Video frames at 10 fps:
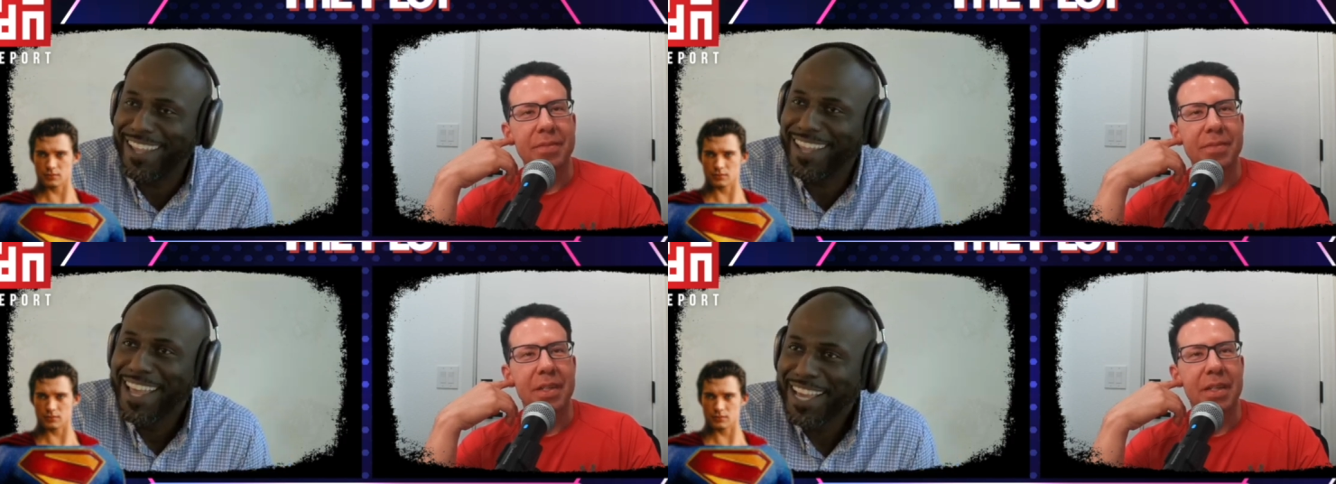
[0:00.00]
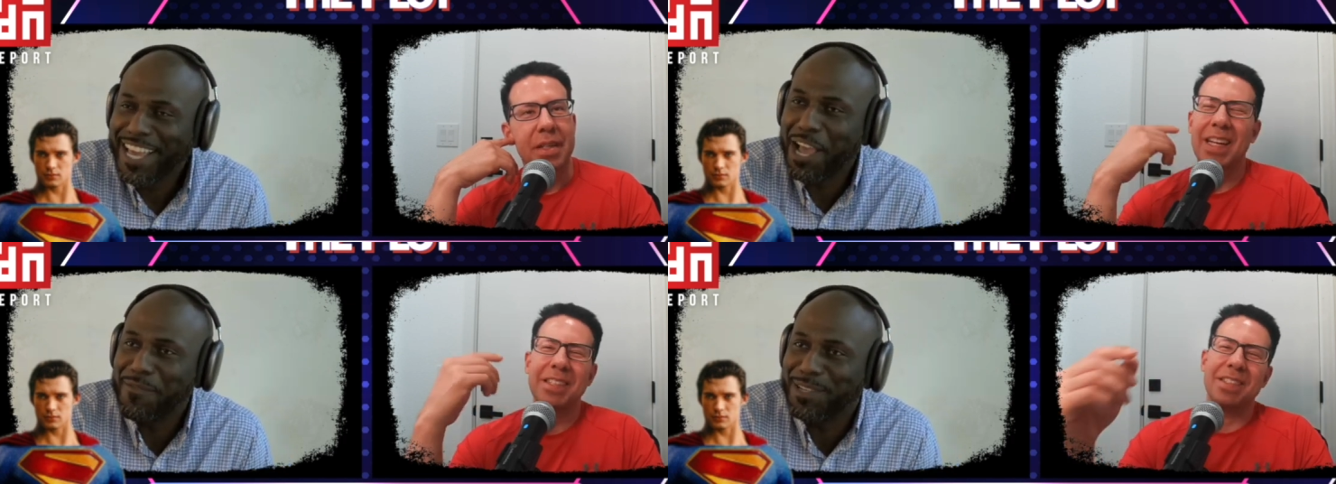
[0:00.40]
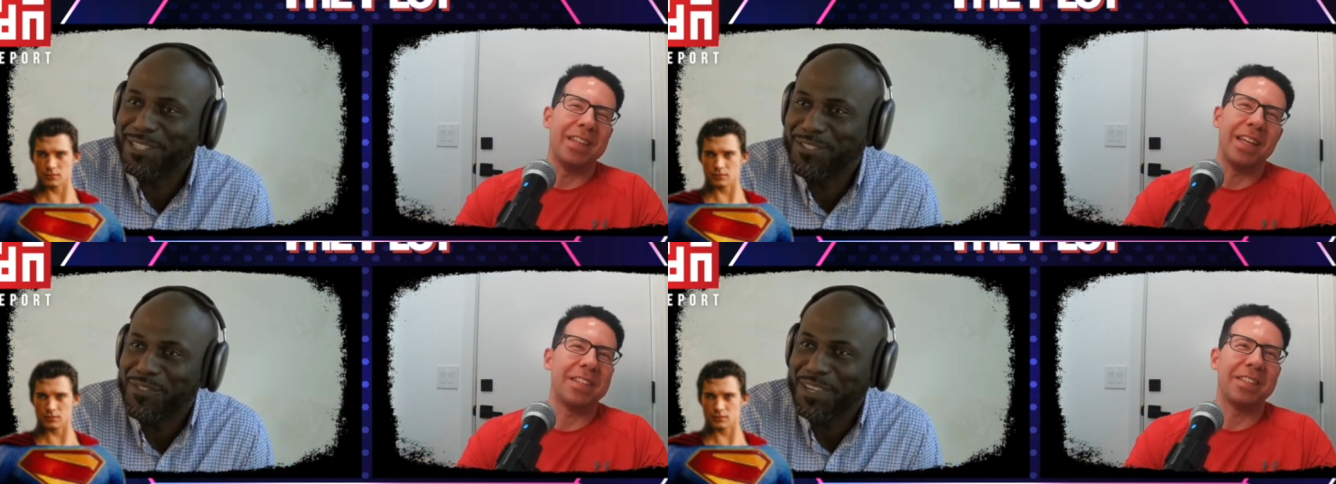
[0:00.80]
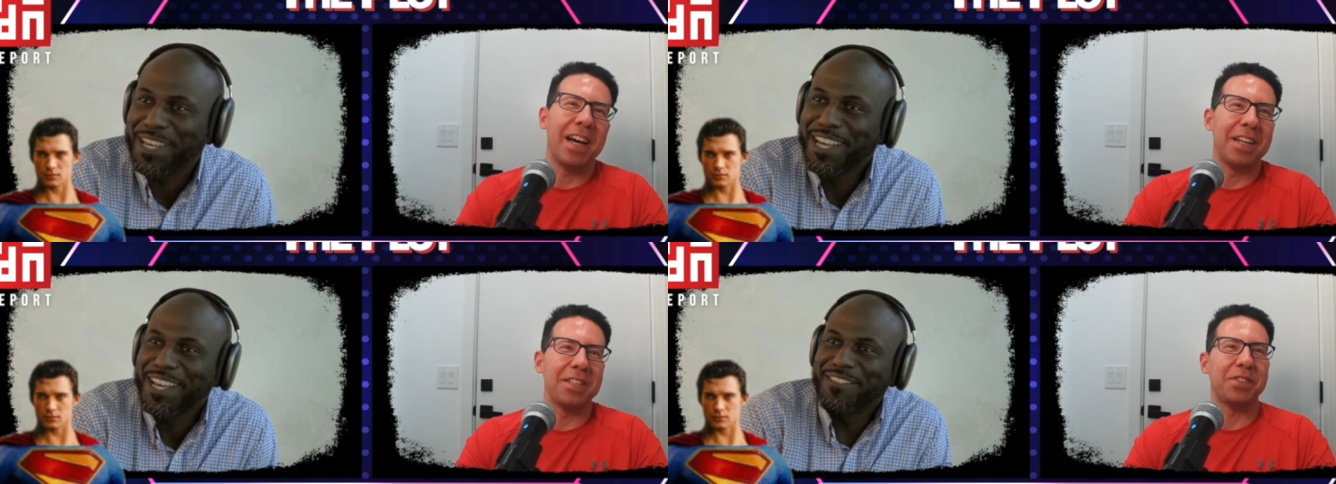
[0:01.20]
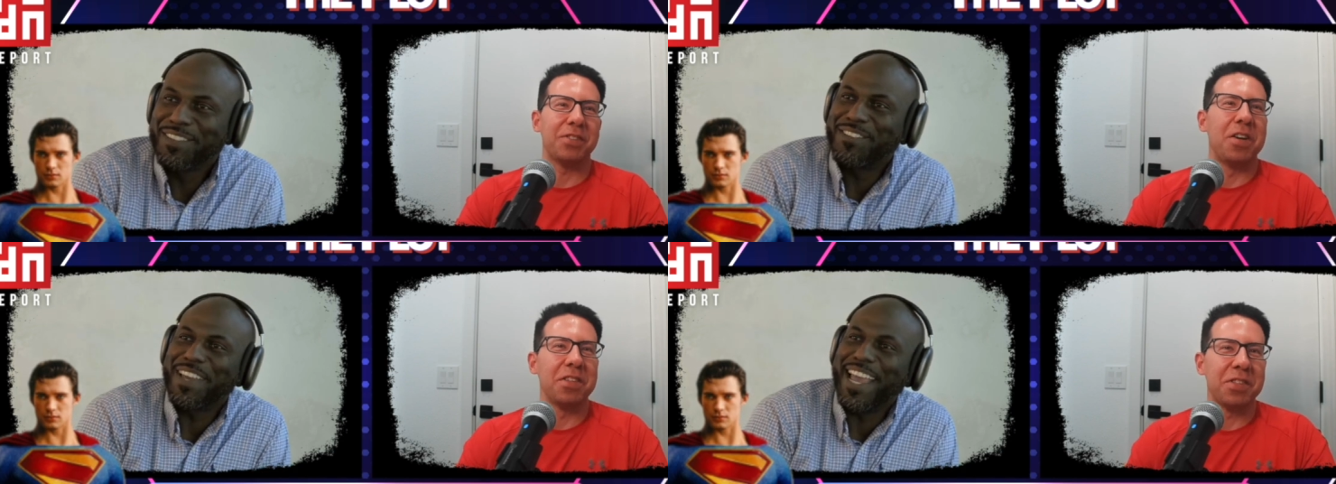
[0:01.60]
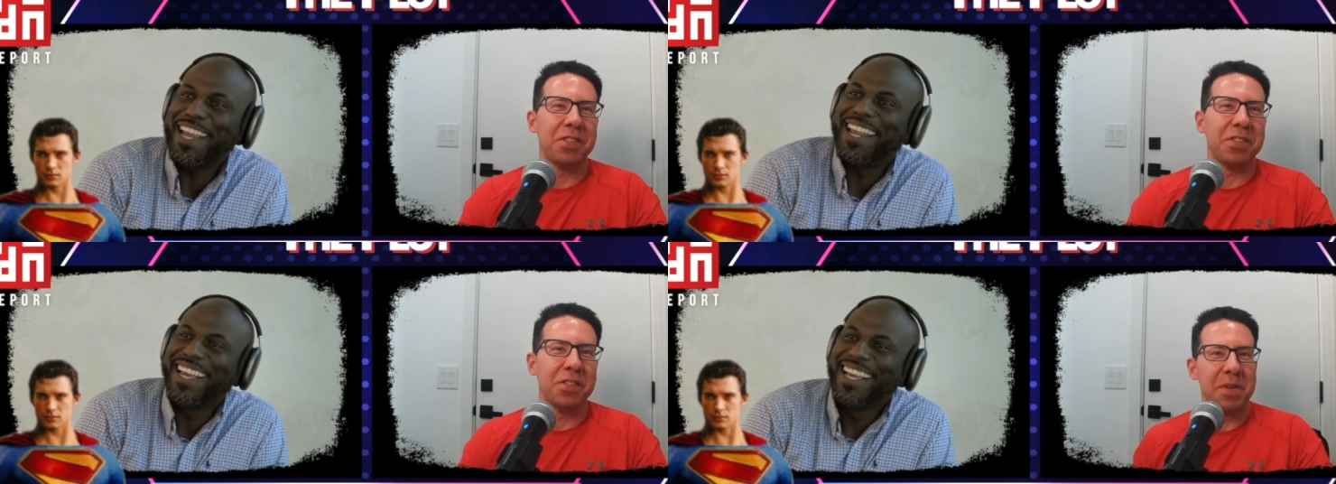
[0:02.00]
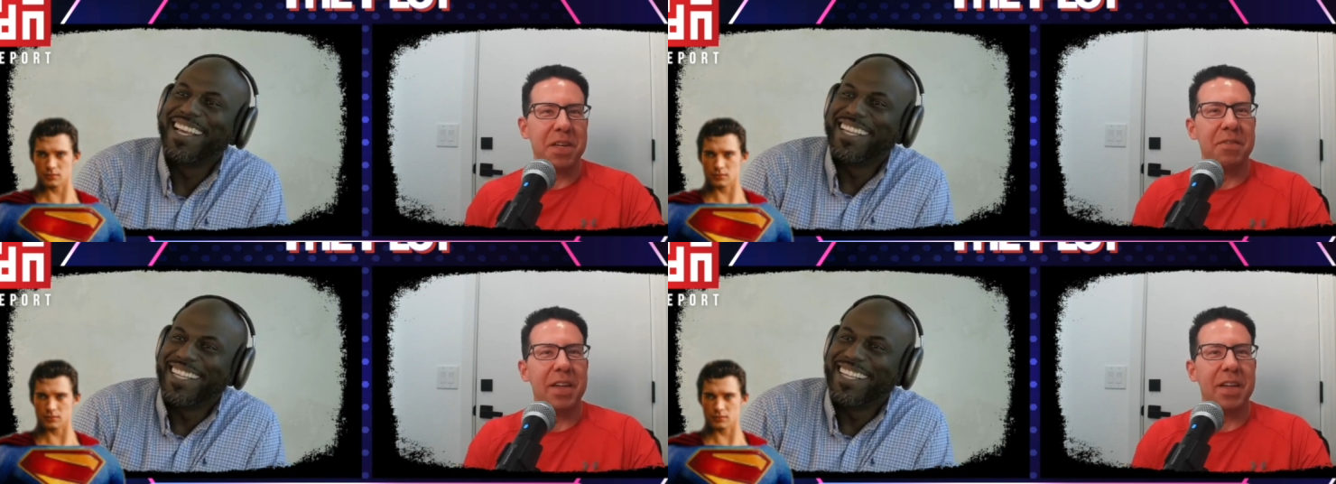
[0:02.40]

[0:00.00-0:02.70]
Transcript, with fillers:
Speaker 1: yeah, that's, not a strong suit to me of that.